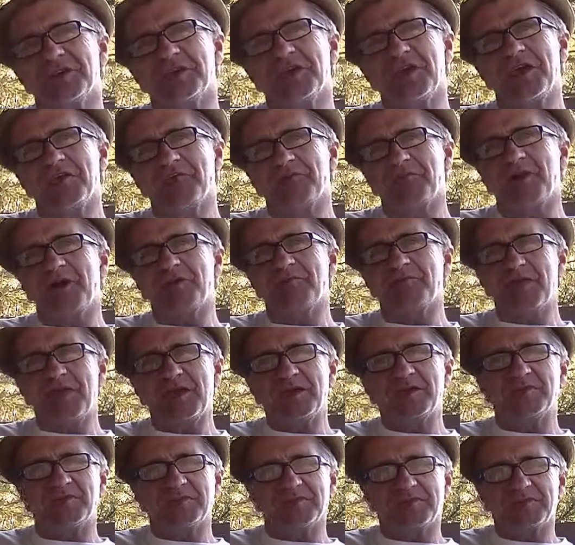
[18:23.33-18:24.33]
if I've
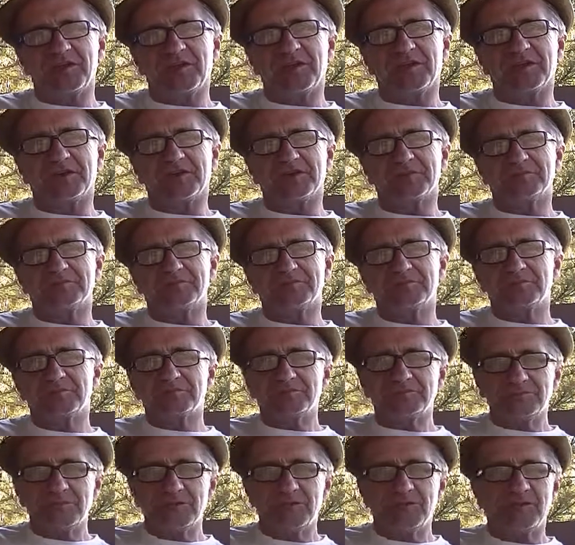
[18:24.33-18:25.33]
made a mistake.
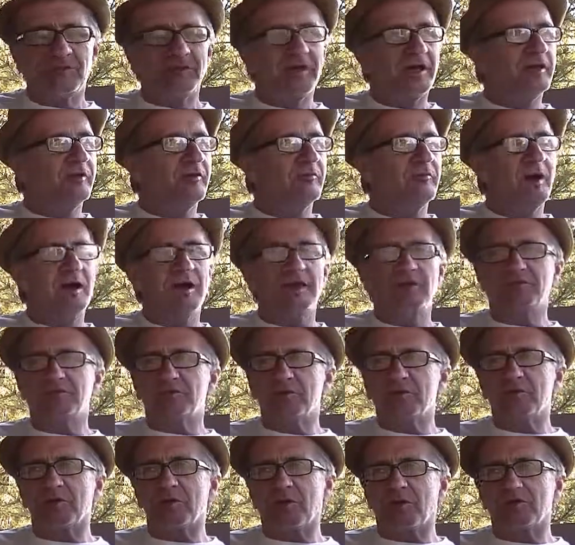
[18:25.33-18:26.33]
You know, and I don't mind if
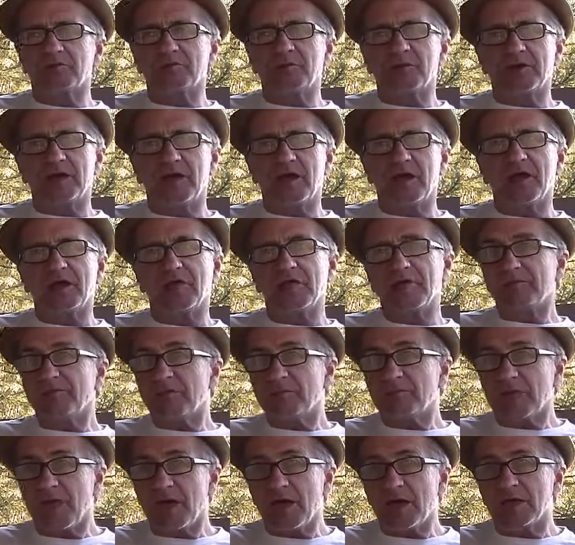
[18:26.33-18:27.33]
someone calls me a liar if
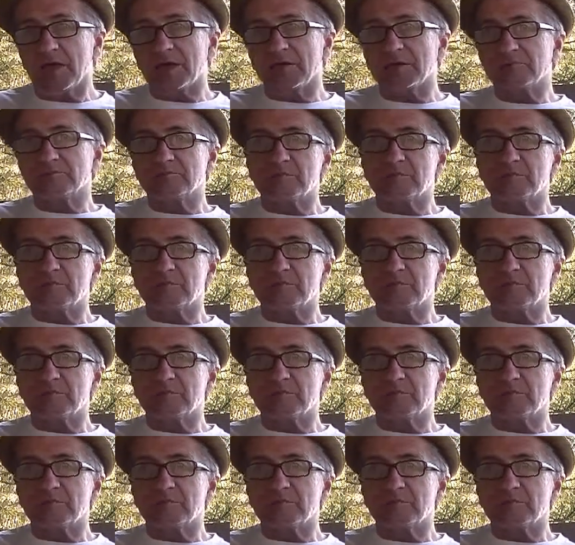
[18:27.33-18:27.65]
I'm lying.